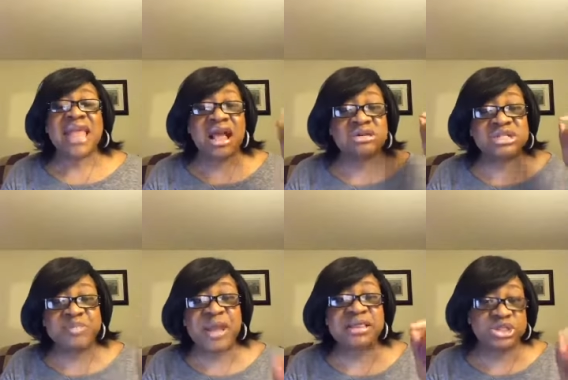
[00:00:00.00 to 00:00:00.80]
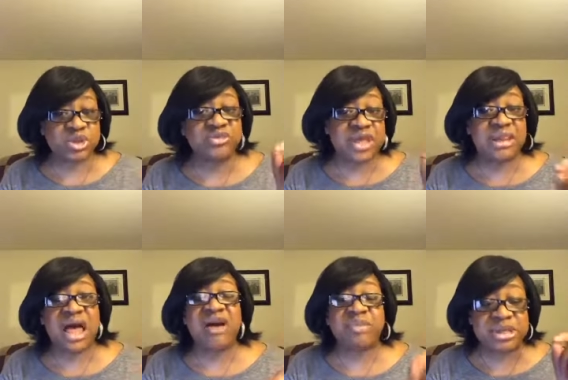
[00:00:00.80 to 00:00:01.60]
They're going to speak the truth in
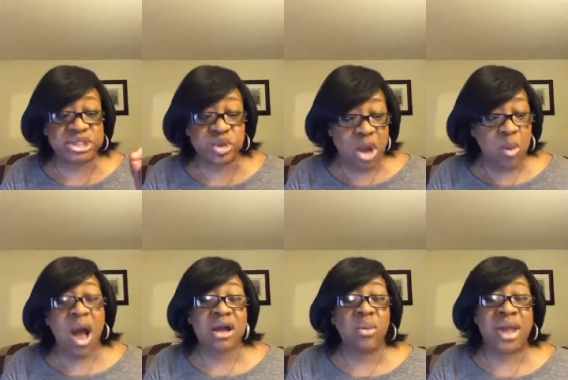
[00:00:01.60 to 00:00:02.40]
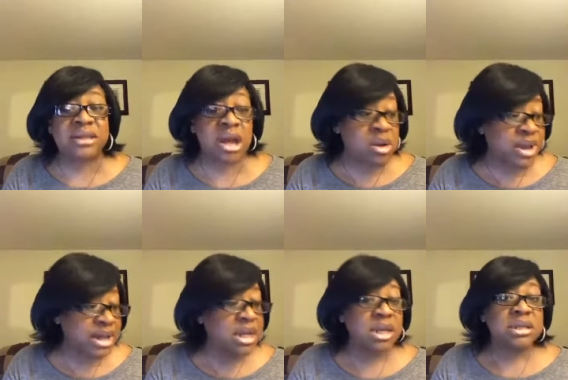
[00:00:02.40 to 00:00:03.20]
love, but you're going to walk away knowing